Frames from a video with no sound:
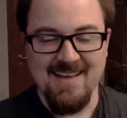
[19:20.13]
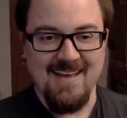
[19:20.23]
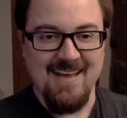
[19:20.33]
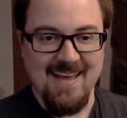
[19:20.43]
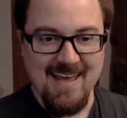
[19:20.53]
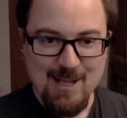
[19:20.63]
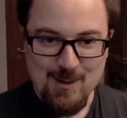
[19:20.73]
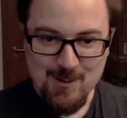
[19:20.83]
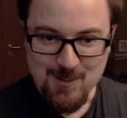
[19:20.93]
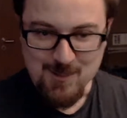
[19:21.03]

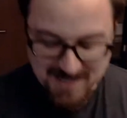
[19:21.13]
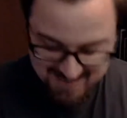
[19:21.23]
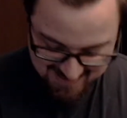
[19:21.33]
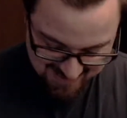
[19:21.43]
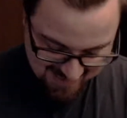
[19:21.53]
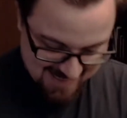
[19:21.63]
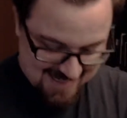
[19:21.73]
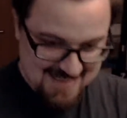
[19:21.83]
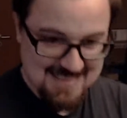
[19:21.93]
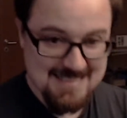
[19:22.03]
Hello,
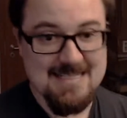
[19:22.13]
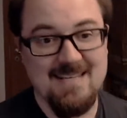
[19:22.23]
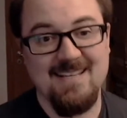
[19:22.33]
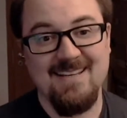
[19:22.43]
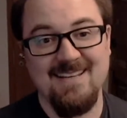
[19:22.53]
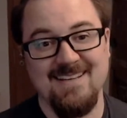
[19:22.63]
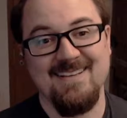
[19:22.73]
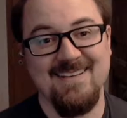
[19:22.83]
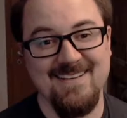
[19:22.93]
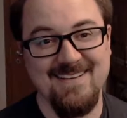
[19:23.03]
and
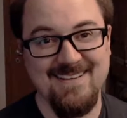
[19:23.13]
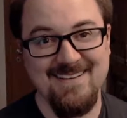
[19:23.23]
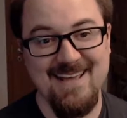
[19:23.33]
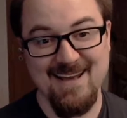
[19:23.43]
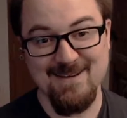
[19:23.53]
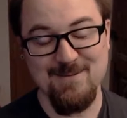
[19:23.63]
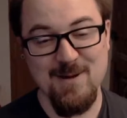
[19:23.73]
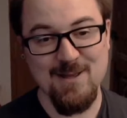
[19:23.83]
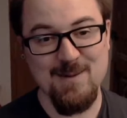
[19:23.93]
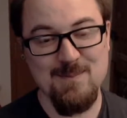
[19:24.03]
yeah,
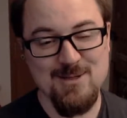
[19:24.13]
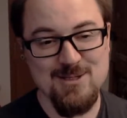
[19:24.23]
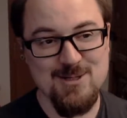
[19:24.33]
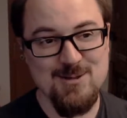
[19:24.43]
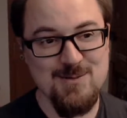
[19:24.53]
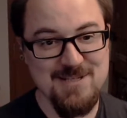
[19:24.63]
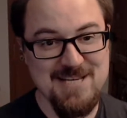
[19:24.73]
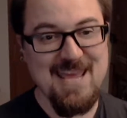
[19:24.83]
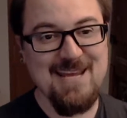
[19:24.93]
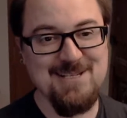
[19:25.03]
welcome to
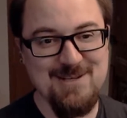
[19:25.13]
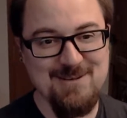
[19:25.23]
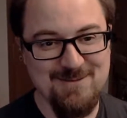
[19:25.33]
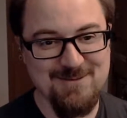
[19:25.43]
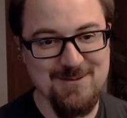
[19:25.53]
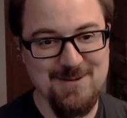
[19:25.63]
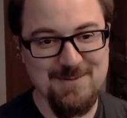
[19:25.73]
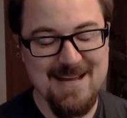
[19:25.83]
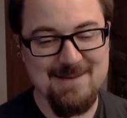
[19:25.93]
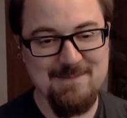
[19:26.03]
take 2 for
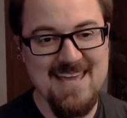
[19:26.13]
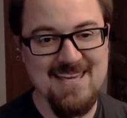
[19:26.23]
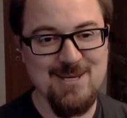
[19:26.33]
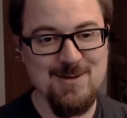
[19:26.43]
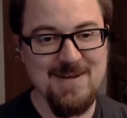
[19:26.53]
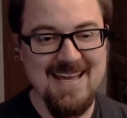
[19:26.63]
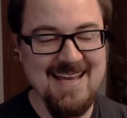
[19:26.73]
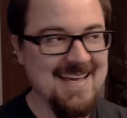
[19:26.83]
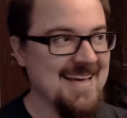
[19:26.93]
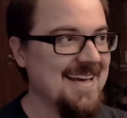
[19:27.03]
my May
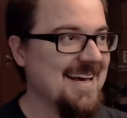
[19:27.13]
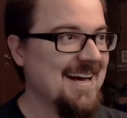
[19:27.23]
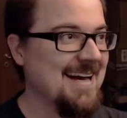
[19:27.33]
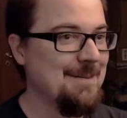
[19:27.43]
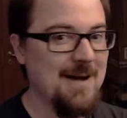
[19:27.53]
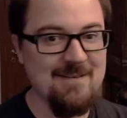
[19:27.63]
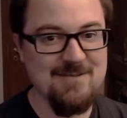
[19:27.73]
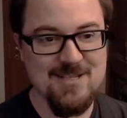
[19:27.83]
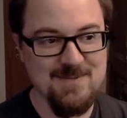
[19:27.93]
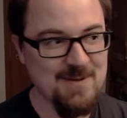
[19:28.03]
Q&A. I've
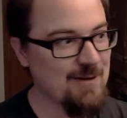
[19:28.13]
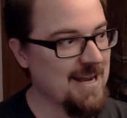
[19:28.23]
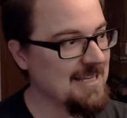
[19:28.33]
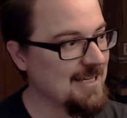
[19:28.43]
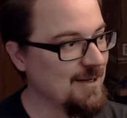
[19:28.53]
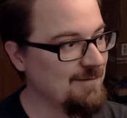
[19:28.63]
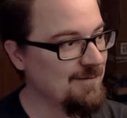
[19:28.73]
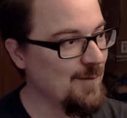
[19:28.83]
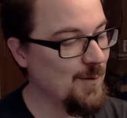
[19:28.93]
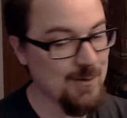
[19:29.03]
just been rattling on
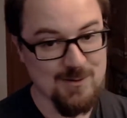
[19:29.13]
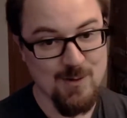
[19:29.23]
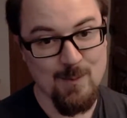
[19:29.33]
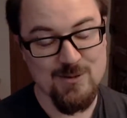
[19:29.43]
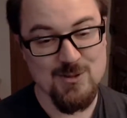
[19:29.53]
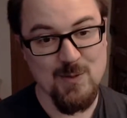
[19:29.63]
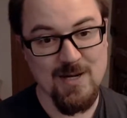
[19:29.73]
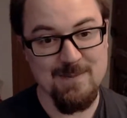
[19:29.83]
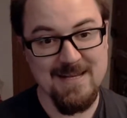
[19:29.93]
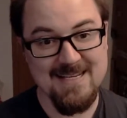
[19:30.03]
for almost
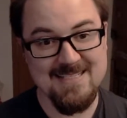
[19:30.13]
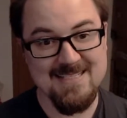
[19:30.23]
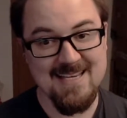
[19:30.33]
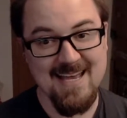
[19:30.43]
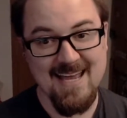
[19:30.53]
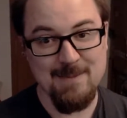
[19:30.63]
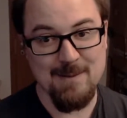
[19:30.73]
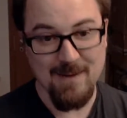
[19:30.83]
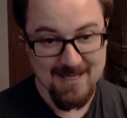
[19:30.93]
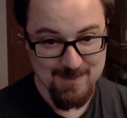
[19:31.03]
20 minutes. I had my
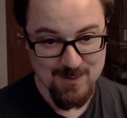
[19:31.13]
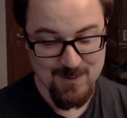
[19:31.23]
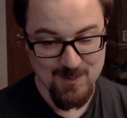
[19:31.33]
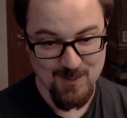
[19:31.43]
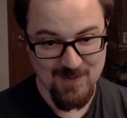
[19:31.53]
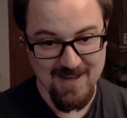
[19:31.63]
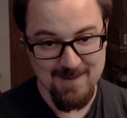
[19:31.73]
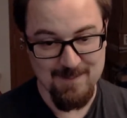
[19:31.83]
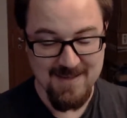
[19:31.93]
mic muted the whole time.